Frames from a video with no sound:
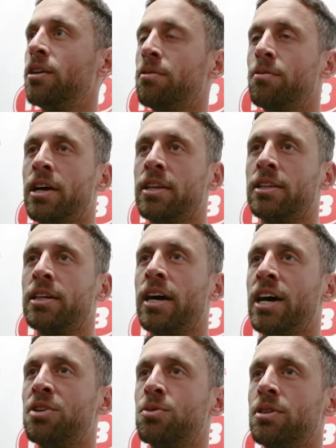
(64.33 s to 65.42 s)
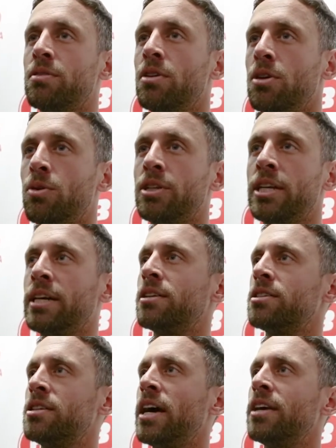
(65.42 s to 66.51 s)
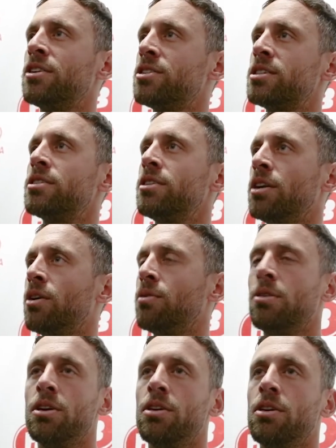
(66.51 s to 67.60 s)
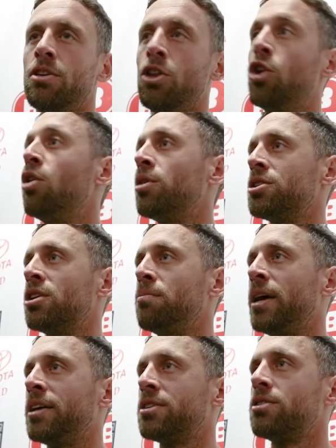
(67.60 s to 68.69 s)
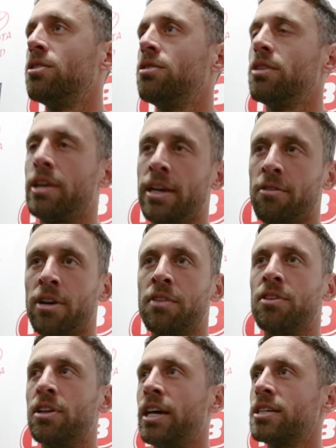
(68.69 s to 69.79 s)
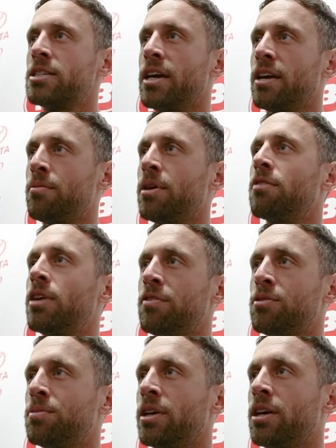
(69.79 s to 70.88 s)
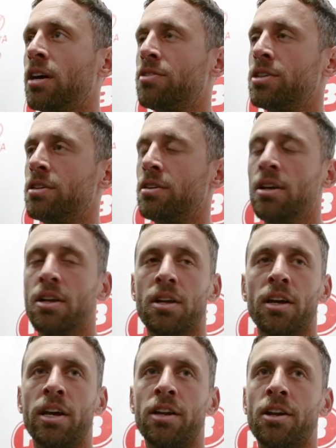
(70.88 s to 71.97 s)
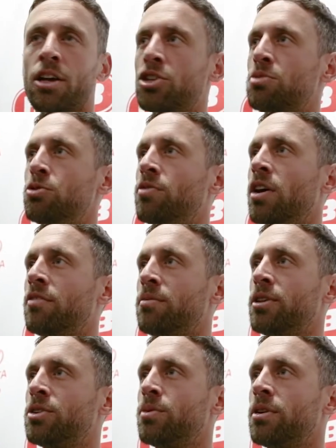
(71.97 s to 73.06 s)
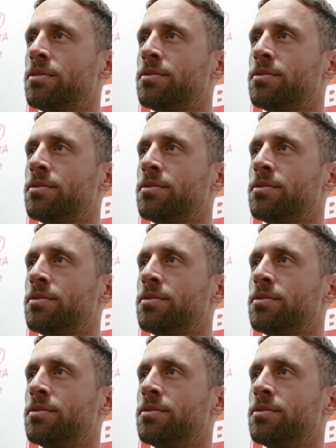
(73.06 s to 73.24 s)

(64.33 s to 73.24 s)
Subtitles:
I think the guys will take this night and just, you know it wasn't our best. Get ready for the next game. Get ready for playoffs and just move on from this one.